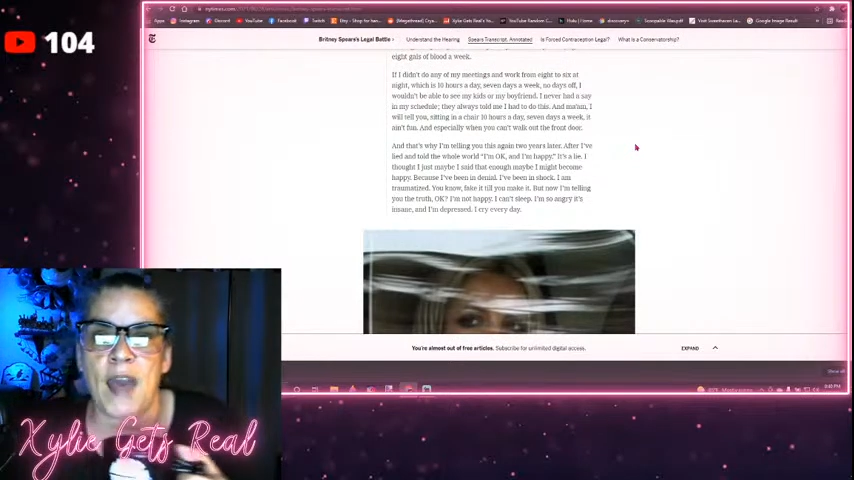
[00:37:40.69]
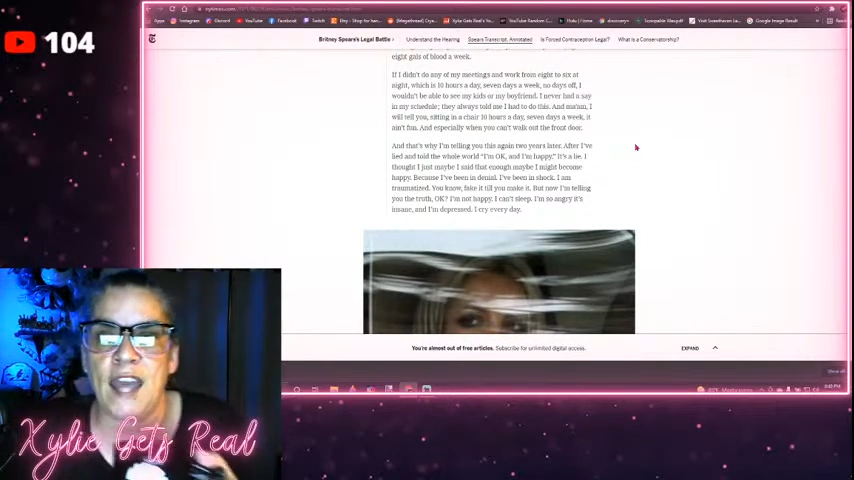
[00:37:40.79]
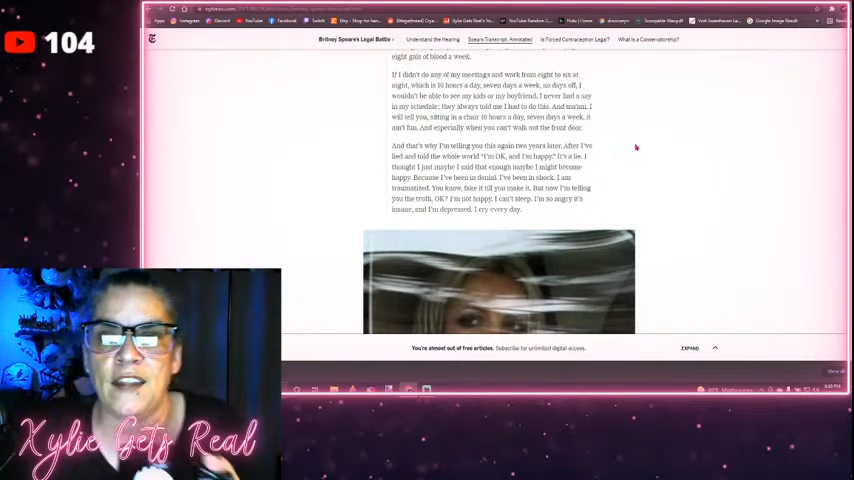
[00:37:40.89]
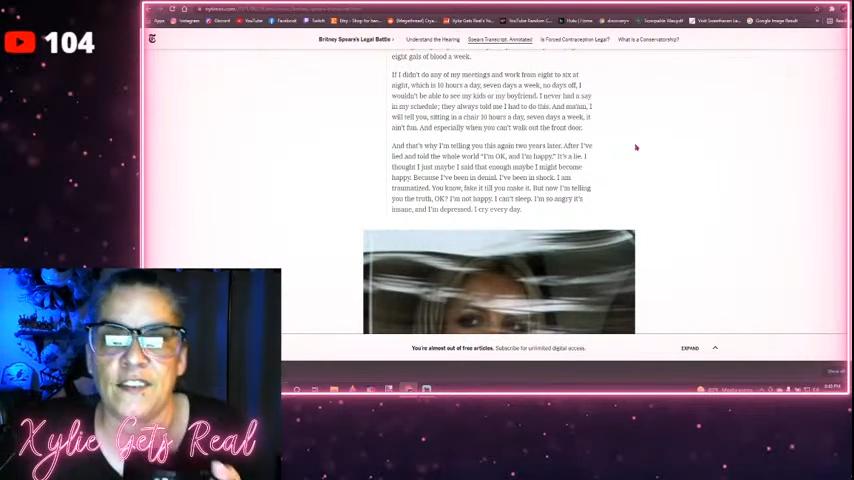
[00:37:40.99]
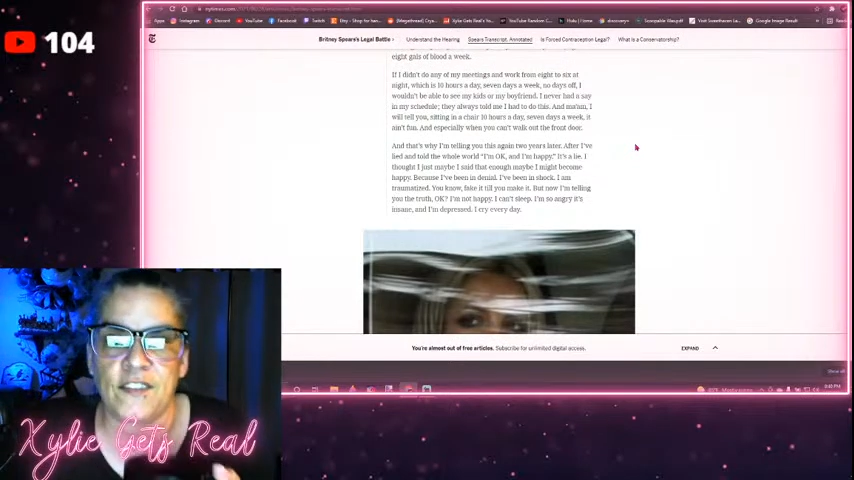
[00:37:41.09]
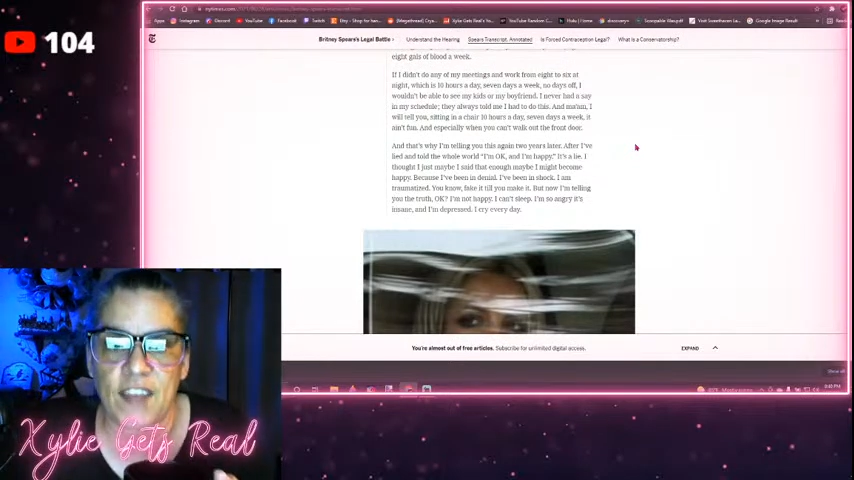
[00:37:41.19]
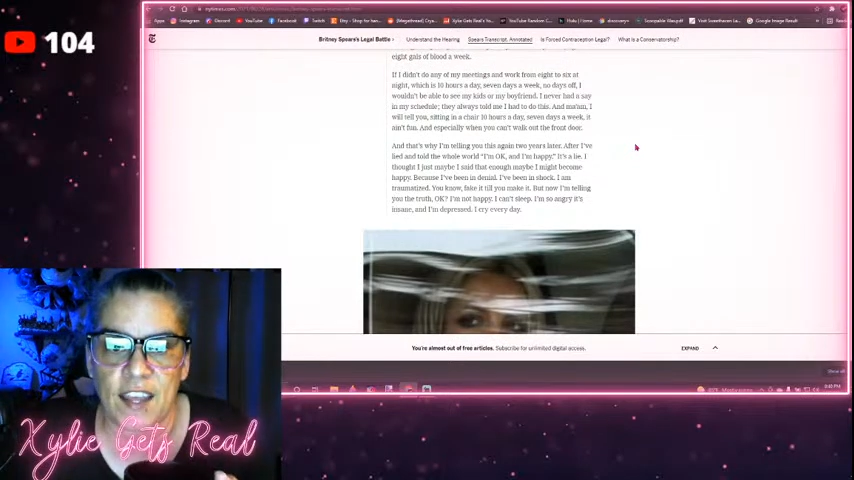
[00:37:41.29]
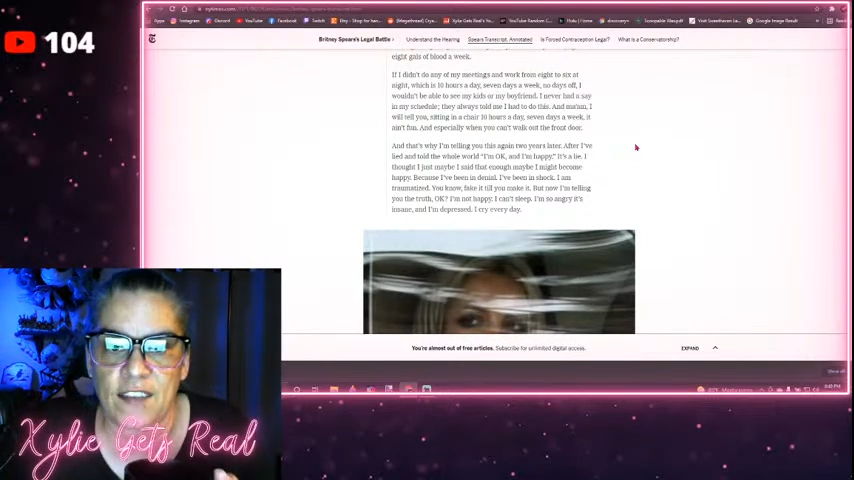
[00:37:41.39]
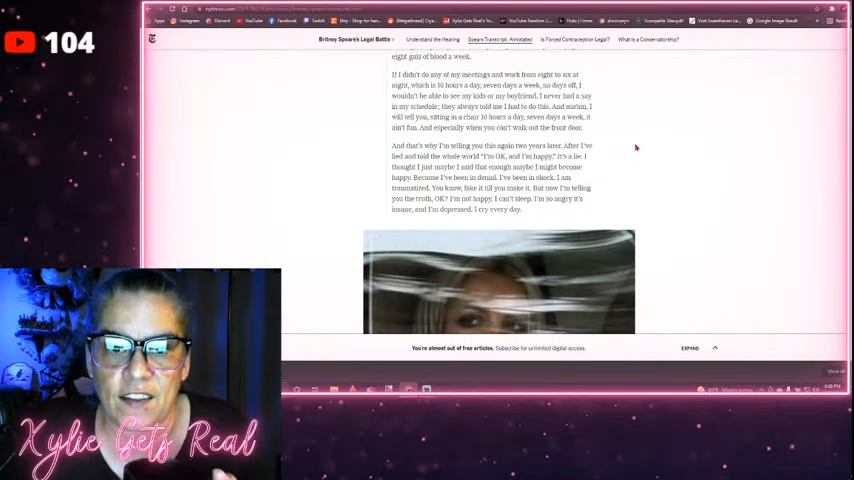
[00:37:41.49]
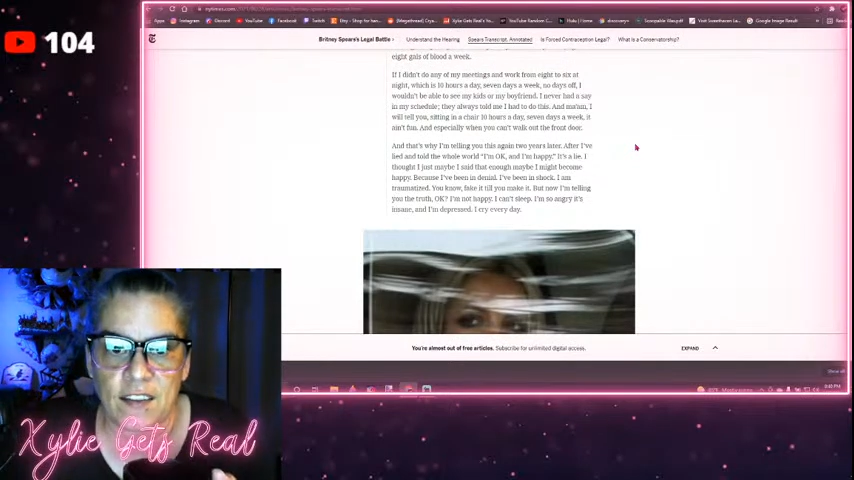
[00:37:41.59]
8 to
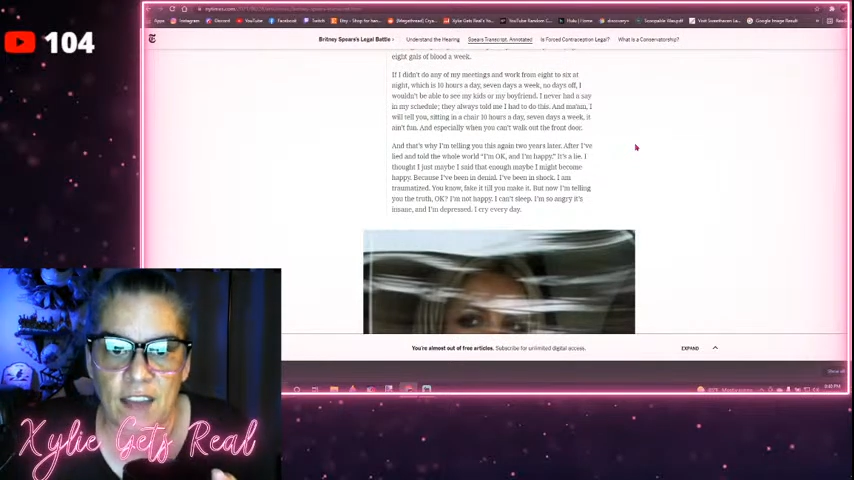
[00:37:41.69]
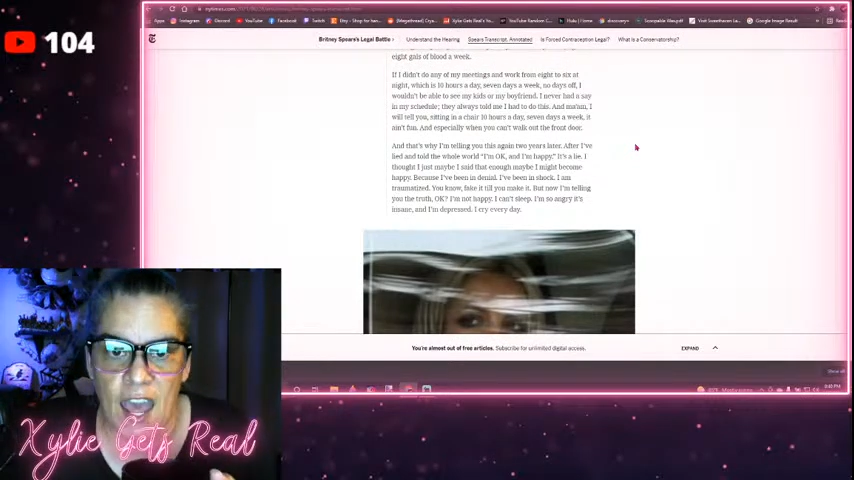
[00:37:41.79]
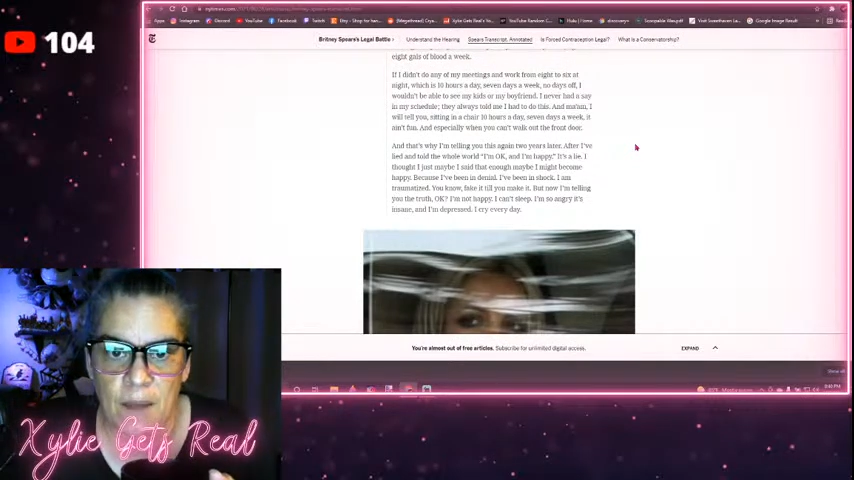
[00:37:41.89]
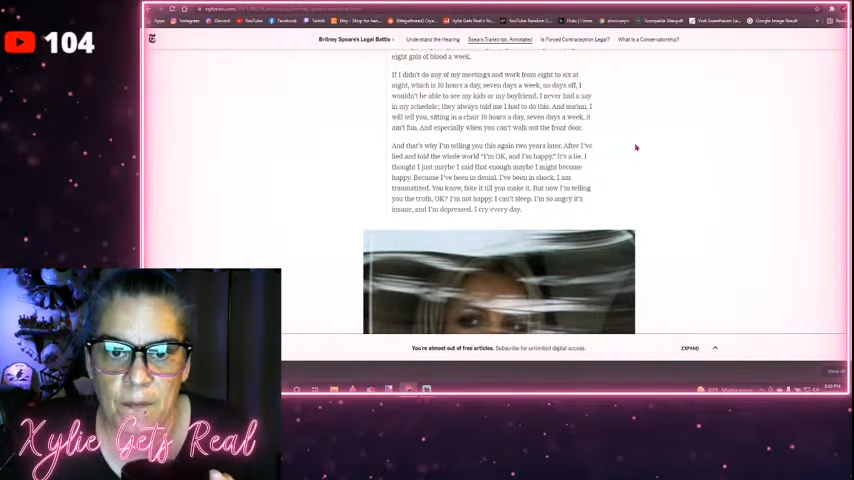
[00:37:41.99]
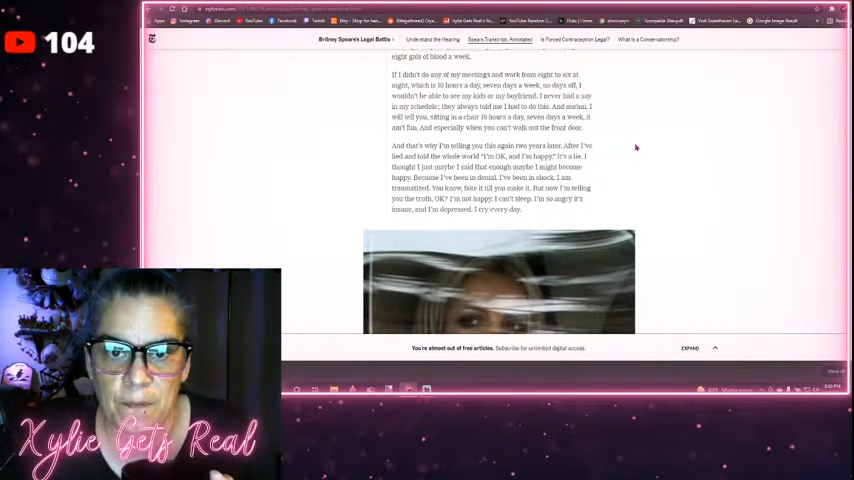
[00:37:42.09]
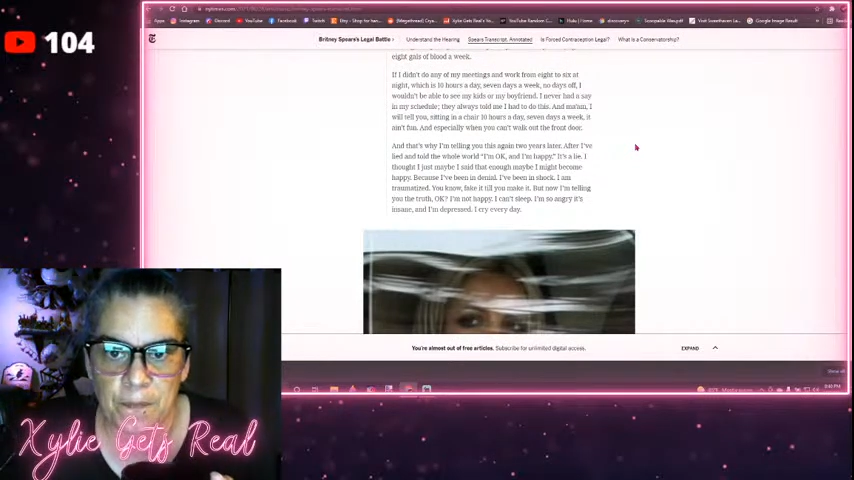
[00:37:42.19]
6 at night,